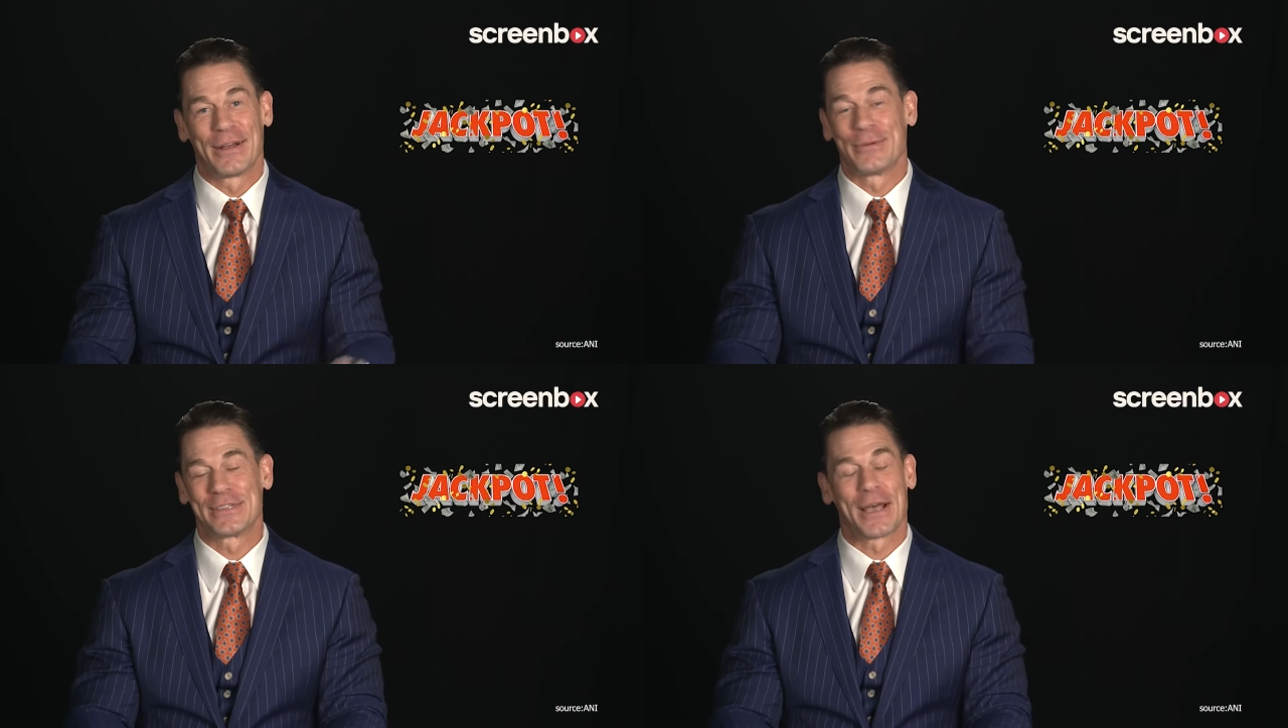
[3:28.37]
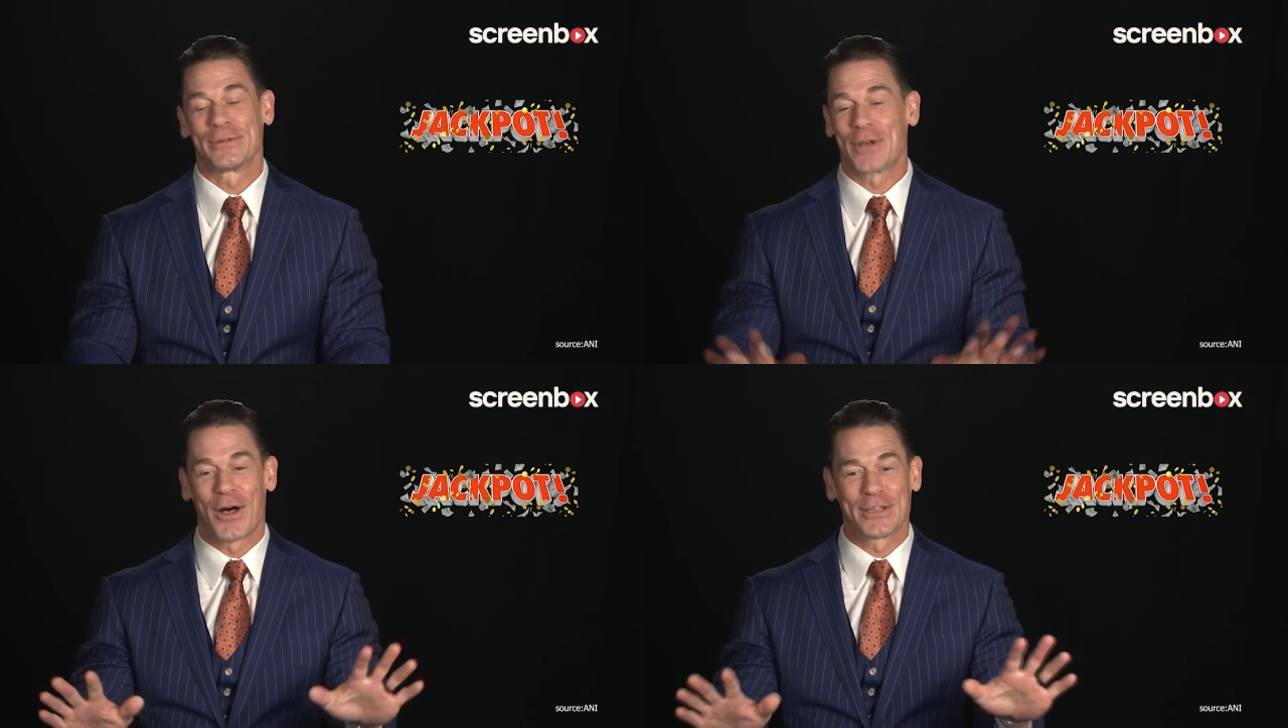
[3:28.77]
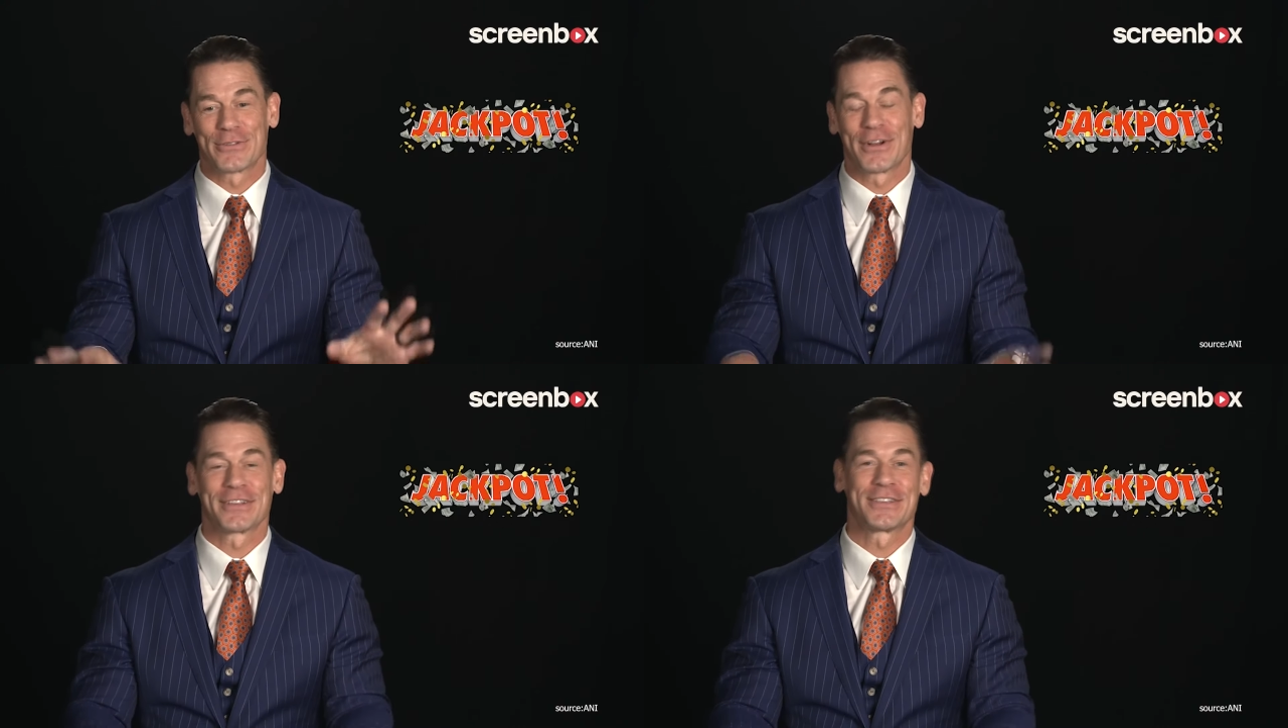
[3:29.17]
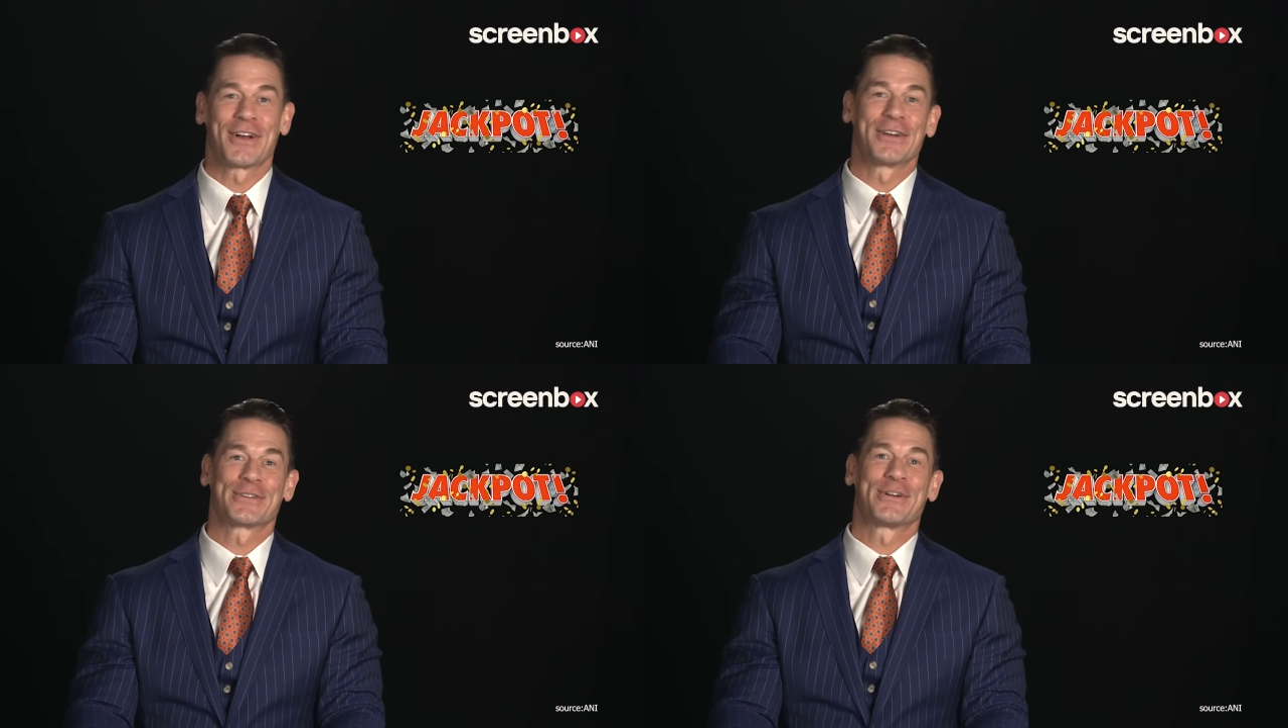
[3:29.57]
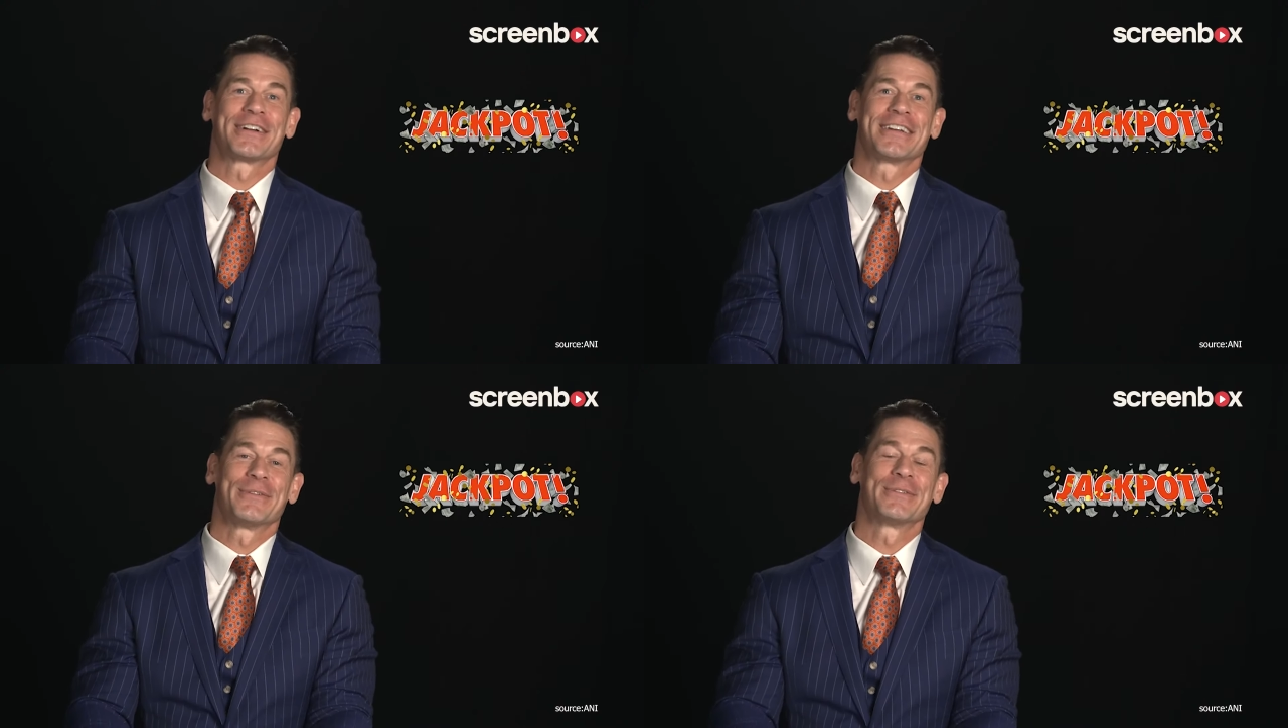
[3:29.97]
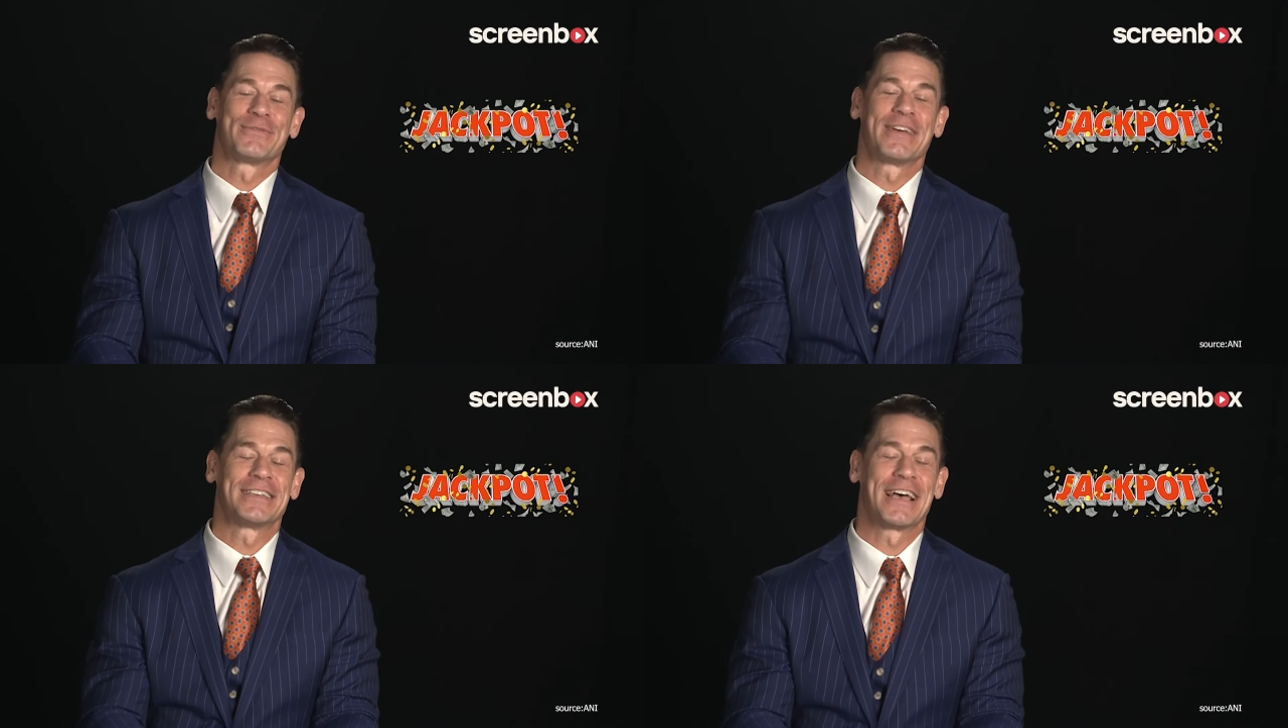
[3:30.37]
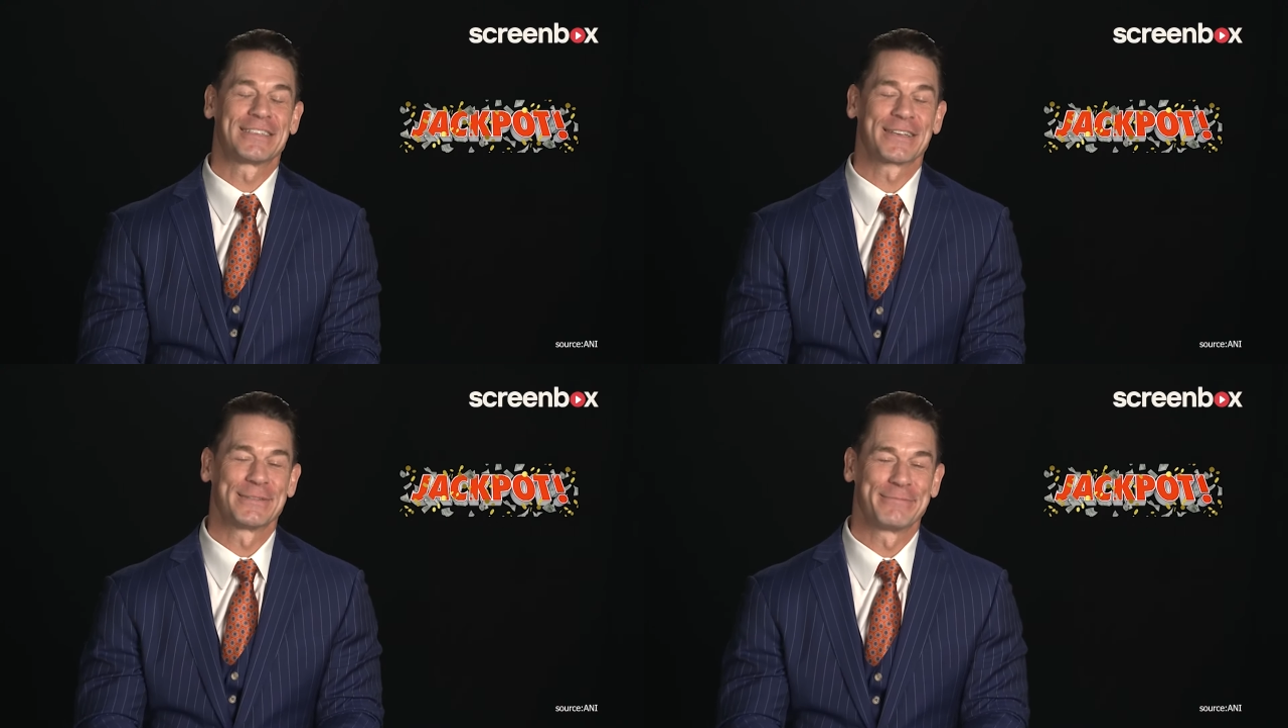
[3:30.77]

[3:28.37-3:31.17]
I was awestruck, starstruck. It was fantastic.